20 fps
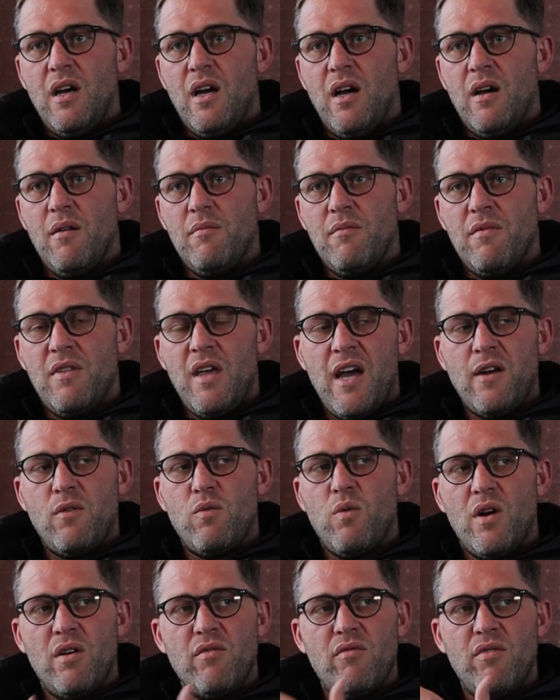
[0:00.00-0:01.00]

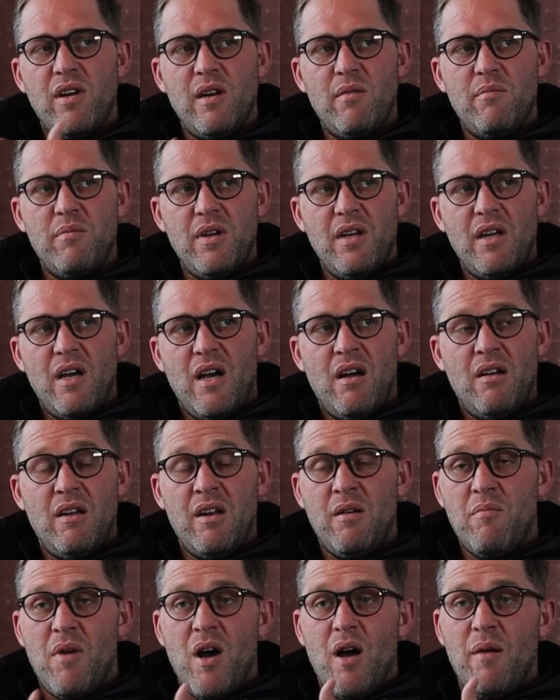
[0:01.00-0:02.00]
That won't really be,
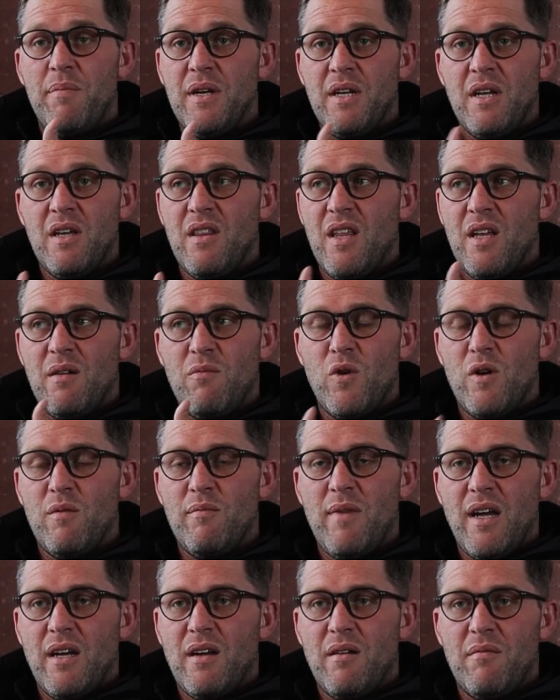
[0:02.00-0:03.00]
in my opinion, that
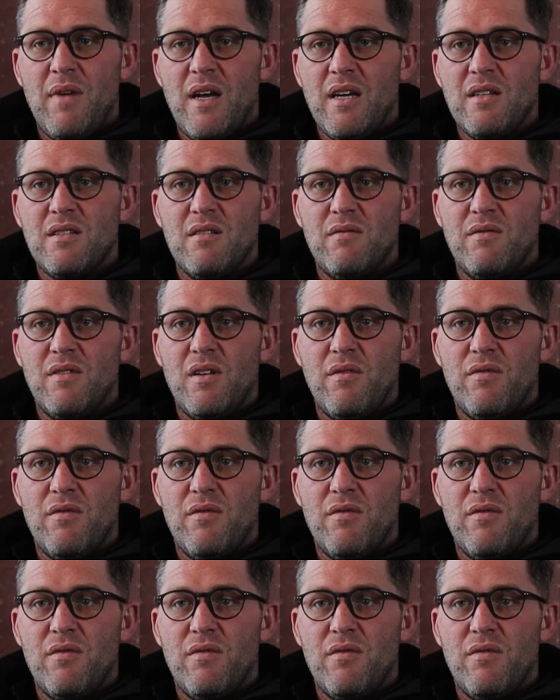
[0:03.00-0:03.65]
won't make a massive